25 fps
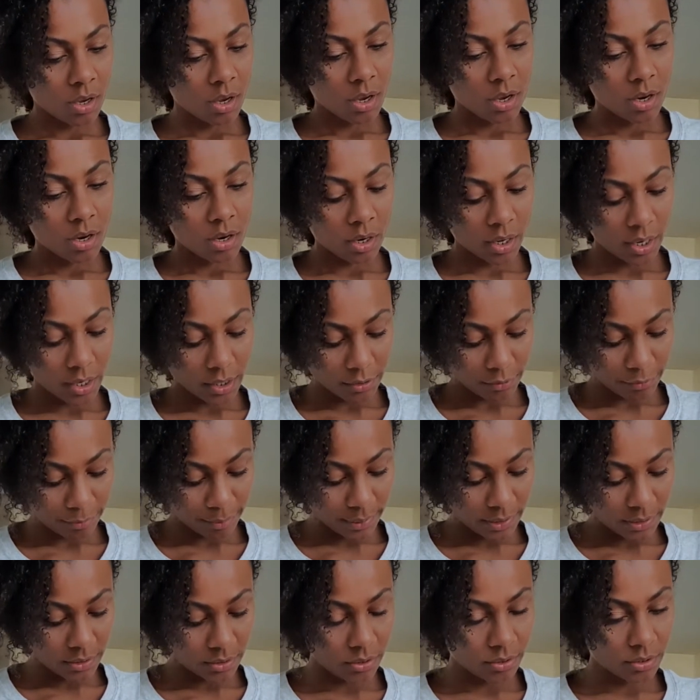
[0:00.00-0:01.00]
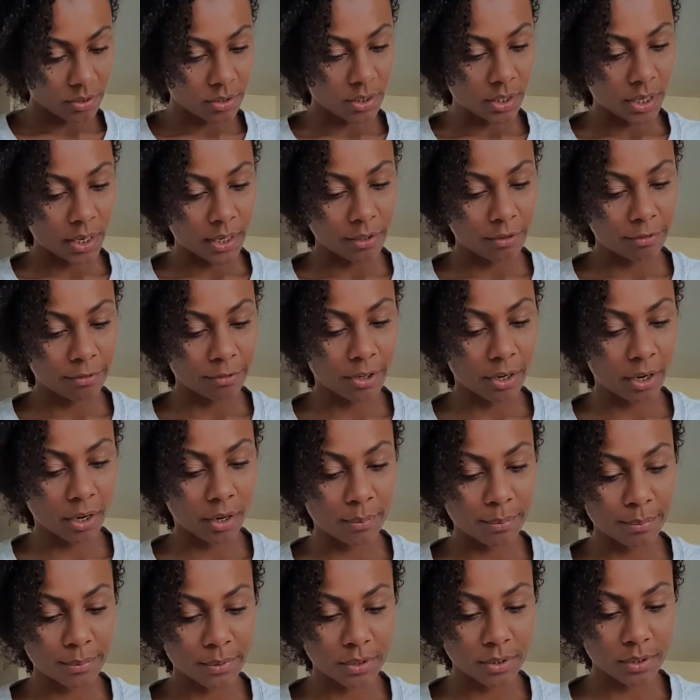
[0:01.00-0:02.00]
Nine of Pentacles, Nine of
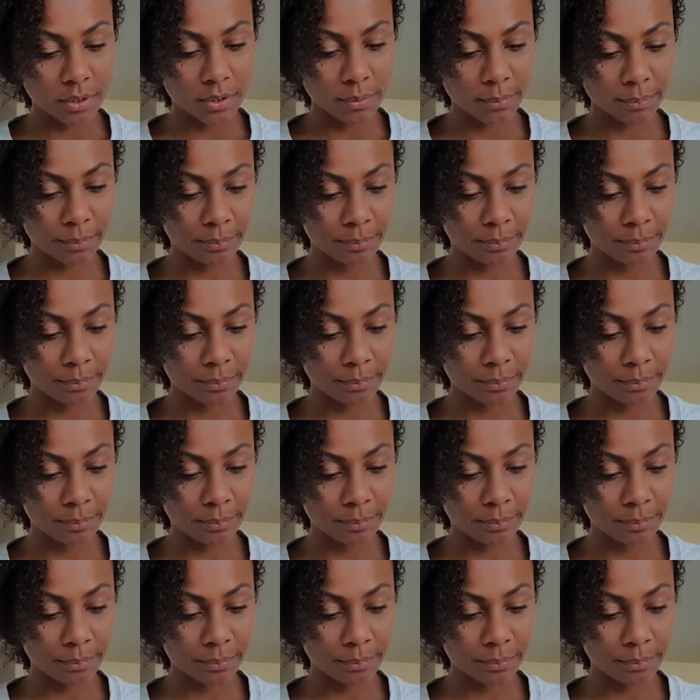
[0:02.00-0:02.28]
Cups.